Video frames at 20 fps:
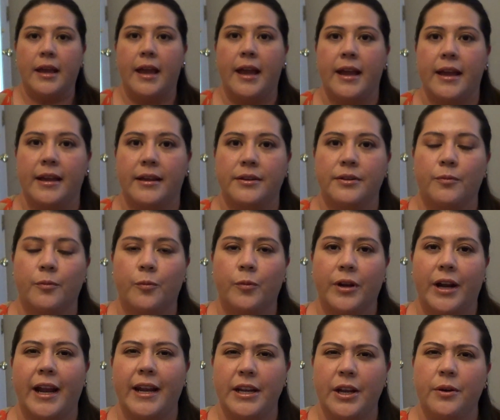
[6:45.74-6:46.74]
And
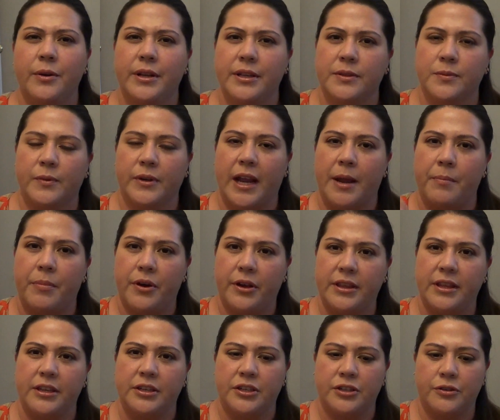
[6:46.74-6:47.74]
what I noticed when I
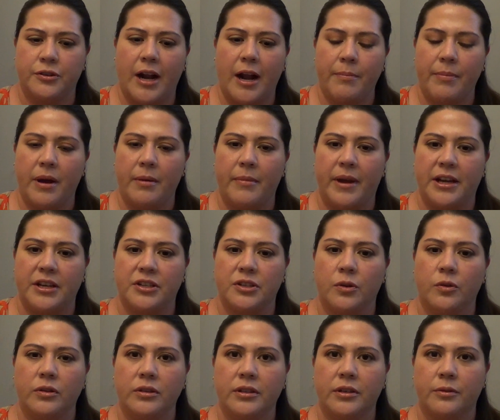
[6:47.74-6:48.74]
put this strap on my
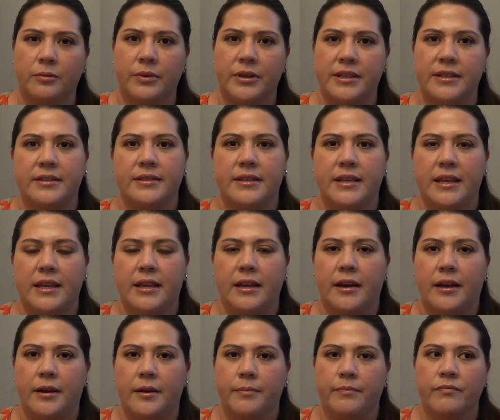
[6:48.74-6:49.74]
shoulder was the
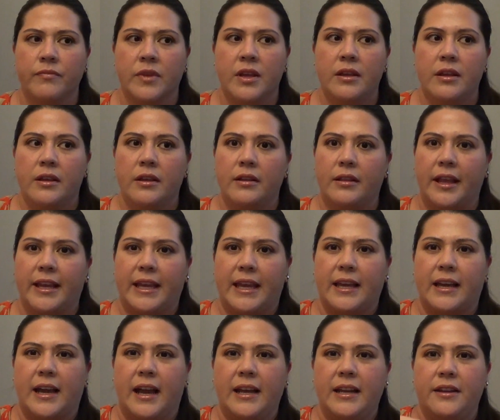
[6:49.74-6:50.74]
like
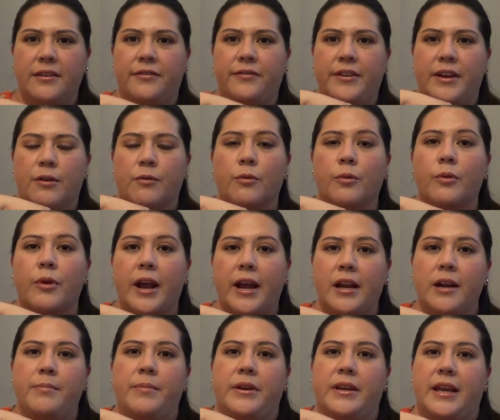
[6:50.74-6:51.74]
it kind of fit
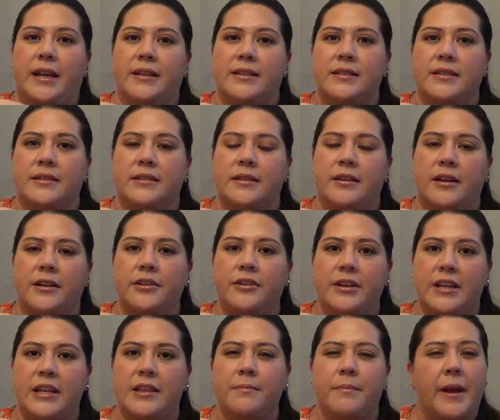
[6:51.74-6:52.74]
right up against
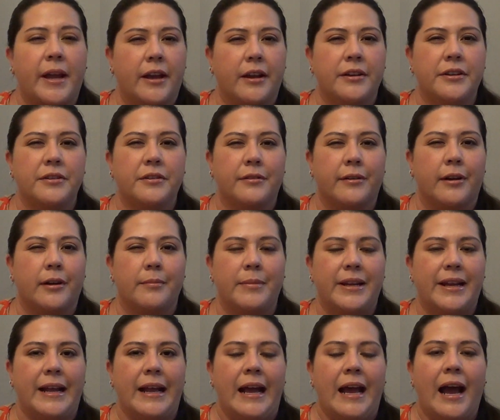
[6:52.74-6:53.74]
underneath my underarm,
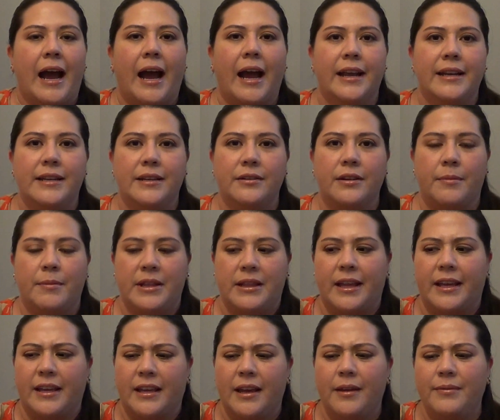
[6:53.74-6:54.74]
and
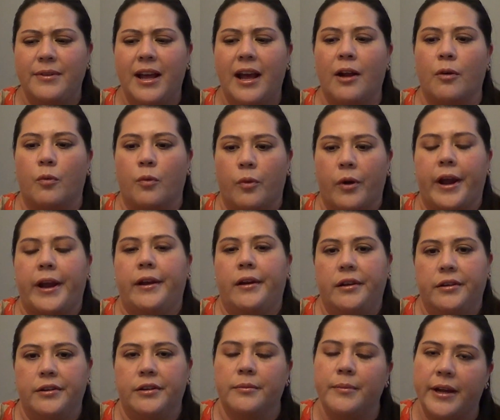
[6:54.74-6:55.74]
I'm not right
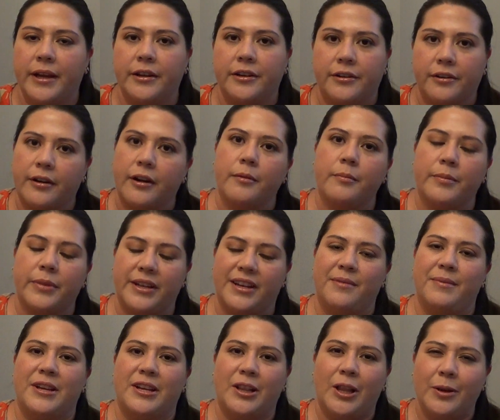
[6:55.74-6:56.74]
under my underarm, but
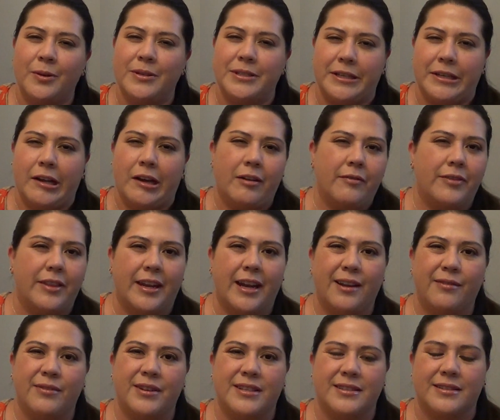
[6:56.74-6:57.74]
I mean close enough that
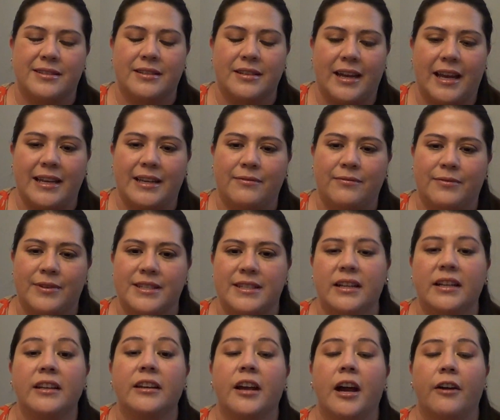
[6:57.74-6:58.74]
I was
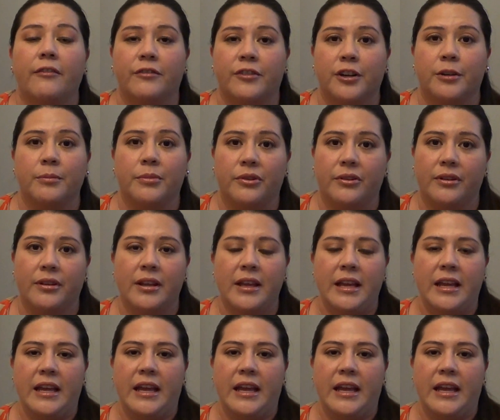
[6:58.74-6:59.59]
uncomfortable.